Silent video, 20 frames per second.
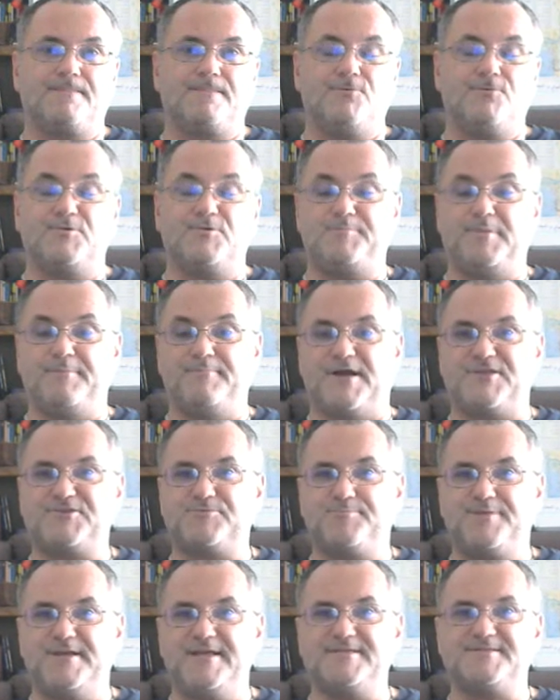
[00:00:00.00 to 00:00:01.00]
would be
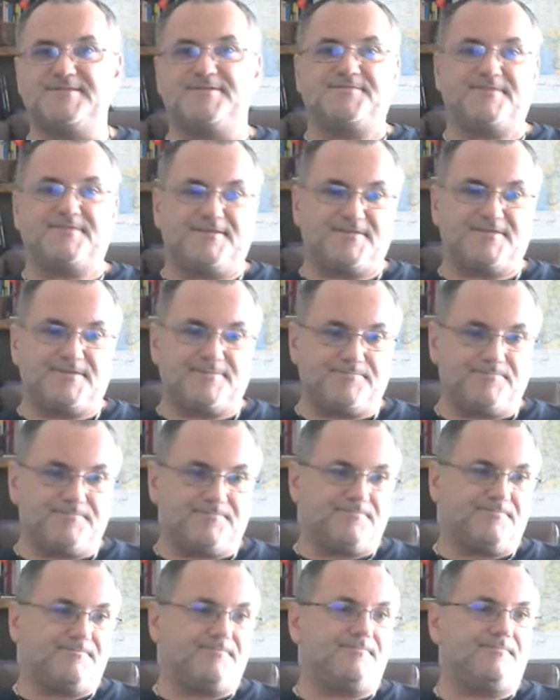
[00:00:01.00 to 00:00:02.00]
much pleasant than the
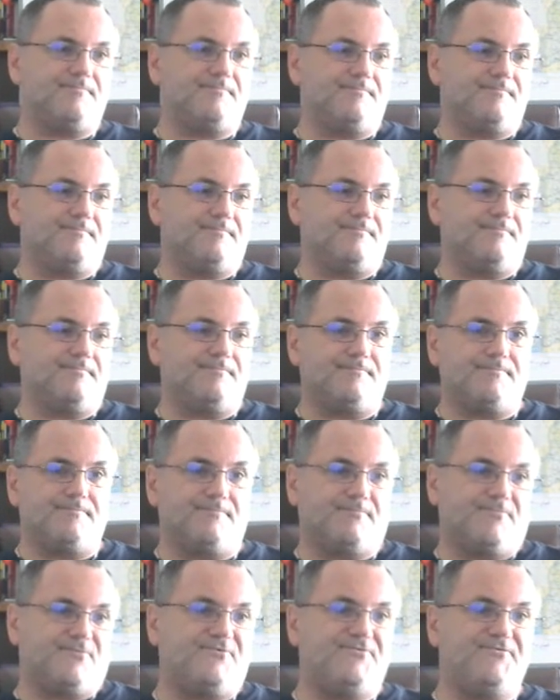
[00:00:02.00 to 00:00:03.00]

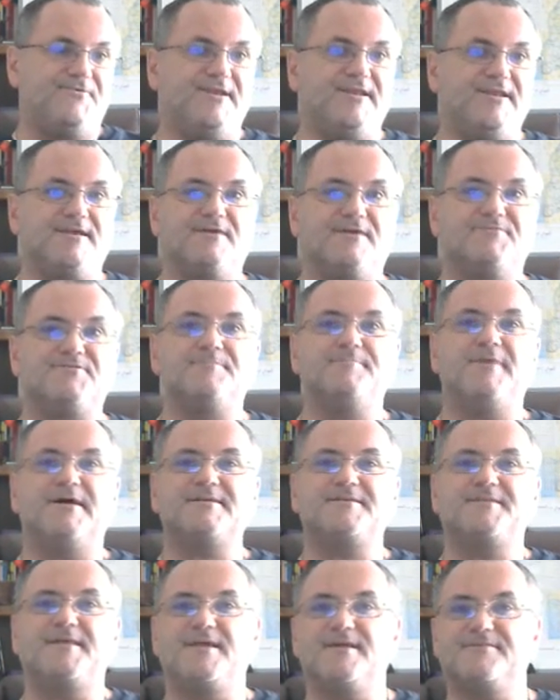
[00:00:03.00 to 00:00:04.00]
feeling of the money
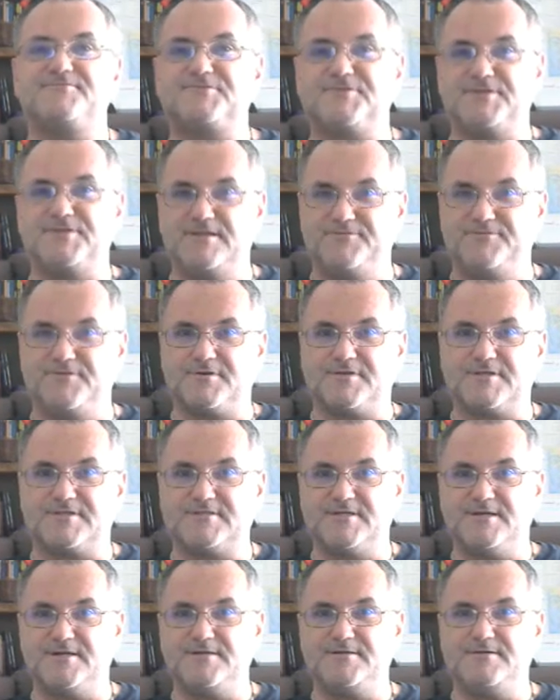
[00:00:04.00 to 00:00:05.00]
they have to give you in
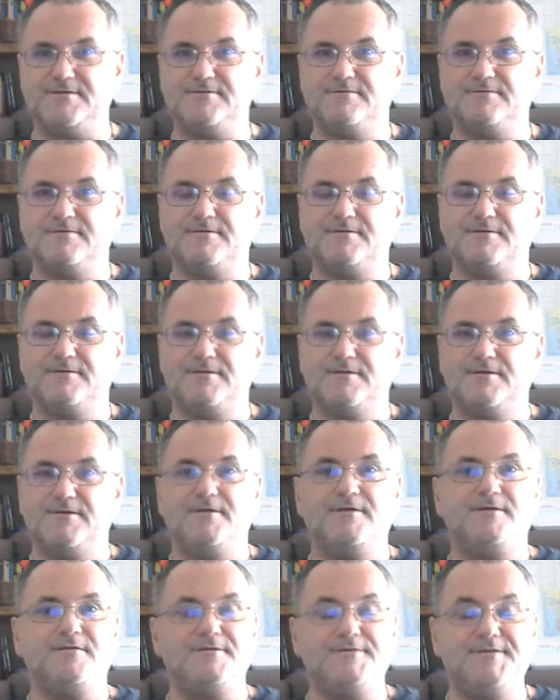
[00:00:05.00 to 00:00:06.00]
return,
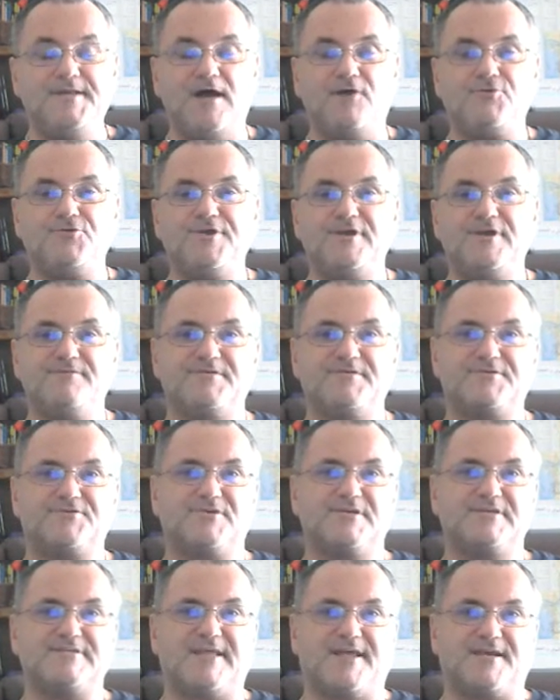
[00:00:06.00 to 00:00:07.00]
now you have a
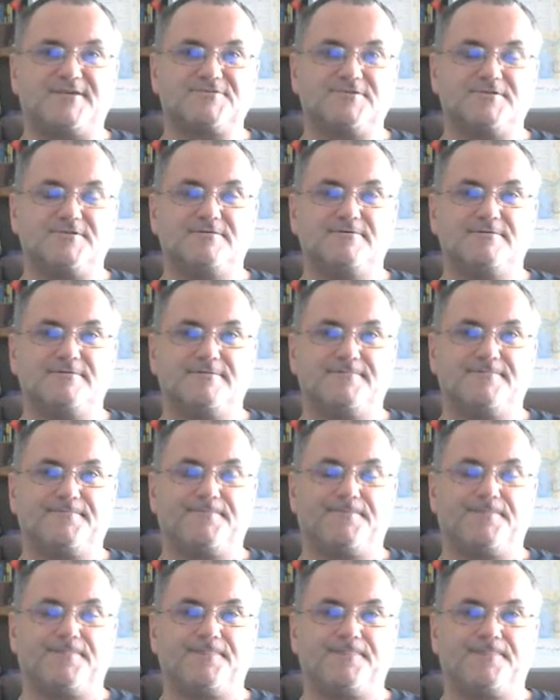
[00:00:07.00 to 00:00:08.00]
transaction.
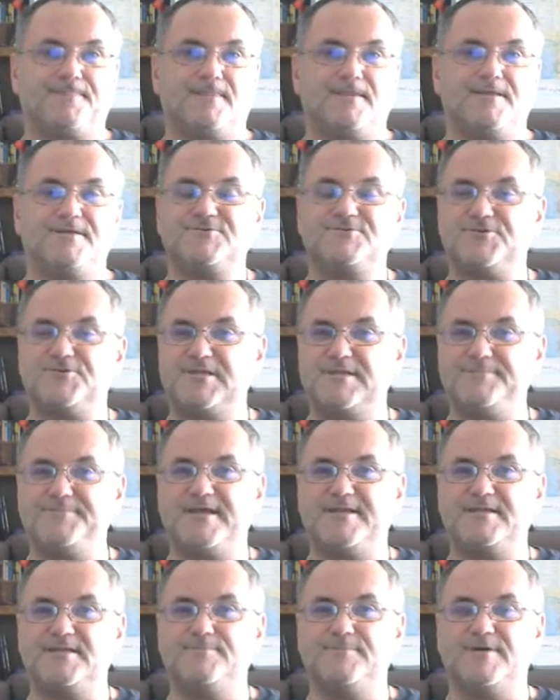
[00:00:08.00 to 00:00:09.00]
So keep
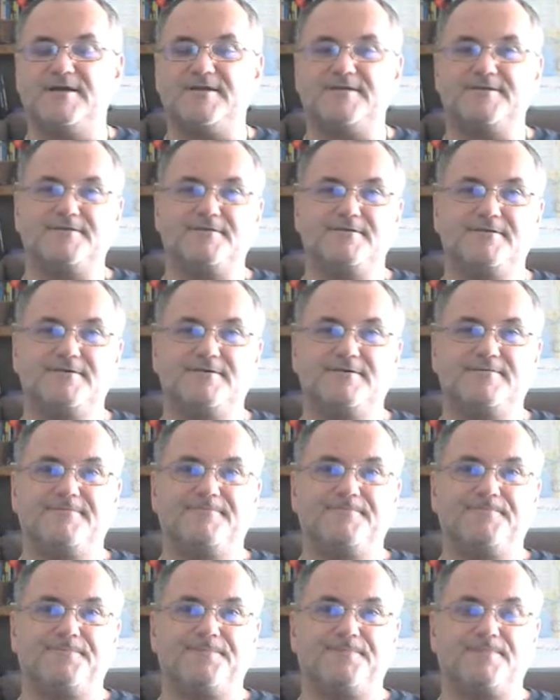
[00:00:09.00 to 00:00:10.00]
that in mind.
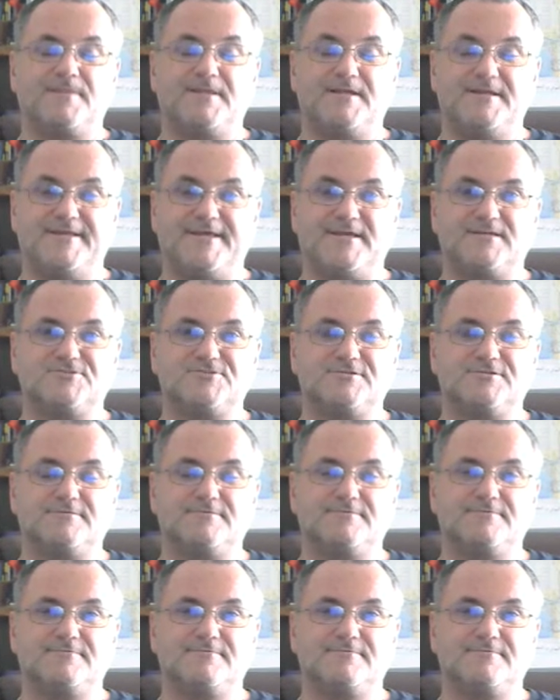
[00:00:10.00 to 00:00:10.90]
Connection.